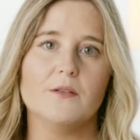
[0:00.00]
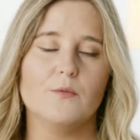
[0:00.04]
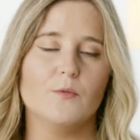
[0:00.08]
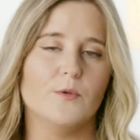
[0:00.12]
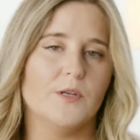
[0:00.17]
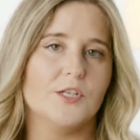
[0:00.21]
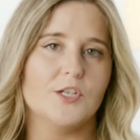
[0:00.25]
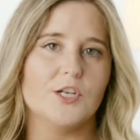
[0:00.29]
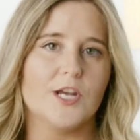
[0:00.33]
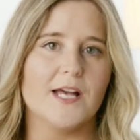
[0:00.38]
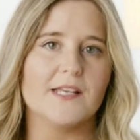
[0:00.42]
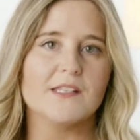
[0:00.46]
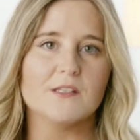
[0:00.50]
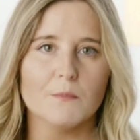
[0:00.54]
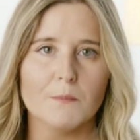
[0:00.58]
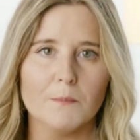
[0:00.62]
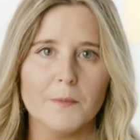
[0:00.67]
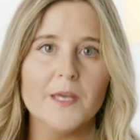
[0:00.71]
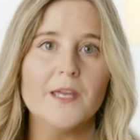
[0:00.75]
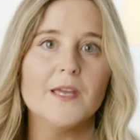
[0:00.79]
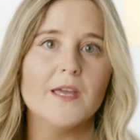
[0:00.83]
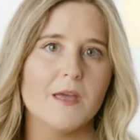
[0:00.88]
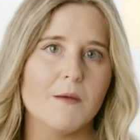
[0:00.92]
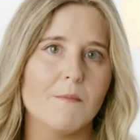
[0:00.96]
which has a
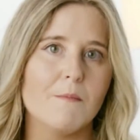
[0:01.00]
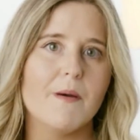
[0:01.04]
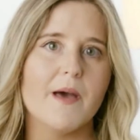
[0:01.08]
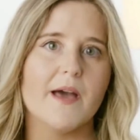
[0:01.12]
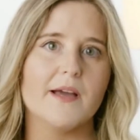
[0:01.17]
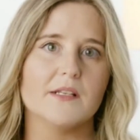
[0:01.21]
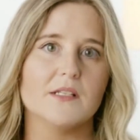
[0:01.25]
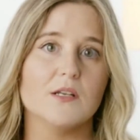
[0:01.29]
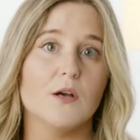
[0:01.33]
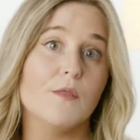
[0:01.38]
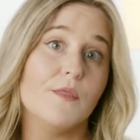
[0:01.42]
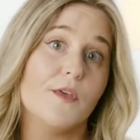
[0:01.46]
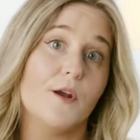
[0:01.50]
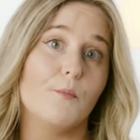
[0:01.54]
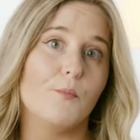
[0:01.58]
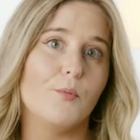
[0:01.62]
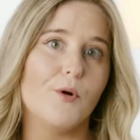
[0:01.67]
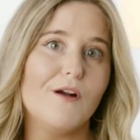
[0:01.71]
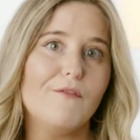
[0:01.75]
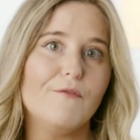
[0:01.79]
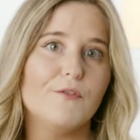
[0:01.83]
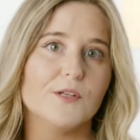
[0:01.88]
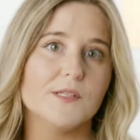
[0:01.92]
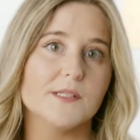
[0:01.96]
big impact on their
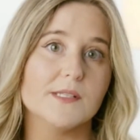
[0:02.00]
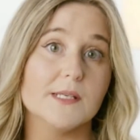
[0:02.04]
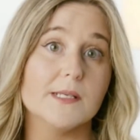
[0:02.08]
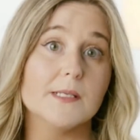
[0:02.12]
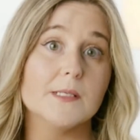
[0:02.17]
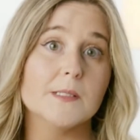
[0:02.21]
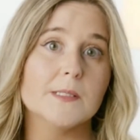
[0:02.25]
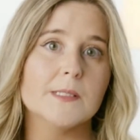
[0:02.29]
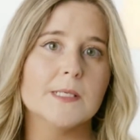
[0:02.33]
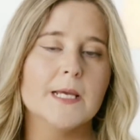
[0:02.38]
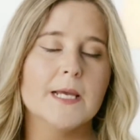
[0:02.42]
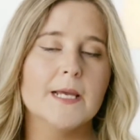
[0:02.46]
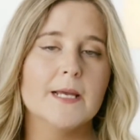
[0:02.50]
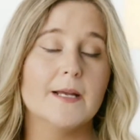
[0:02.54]
preferences.